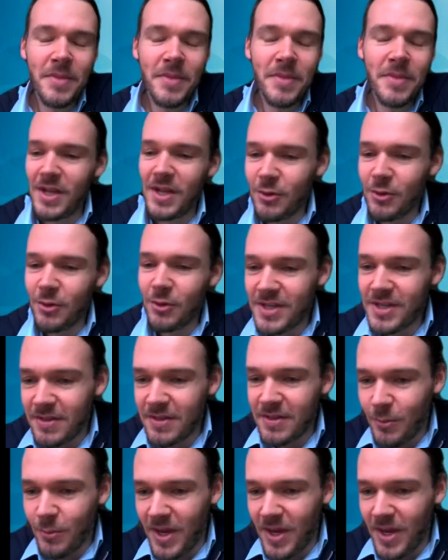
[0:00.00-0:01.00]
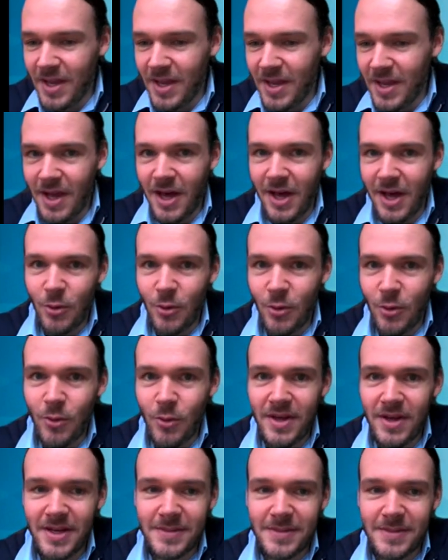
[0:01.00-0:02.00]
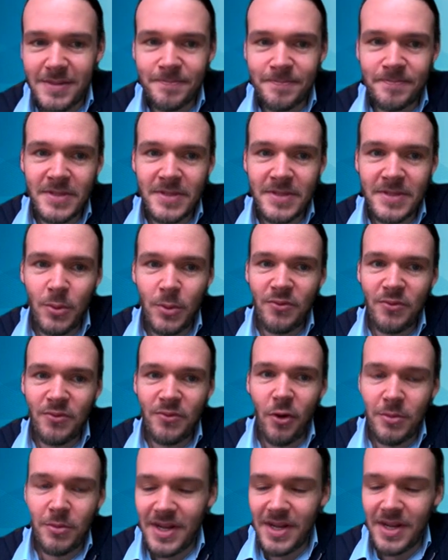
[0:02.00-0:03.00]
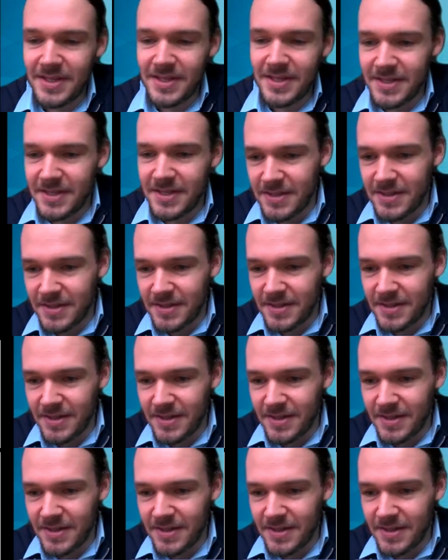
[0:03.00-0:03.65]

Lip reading: We looked at the way how we formulated,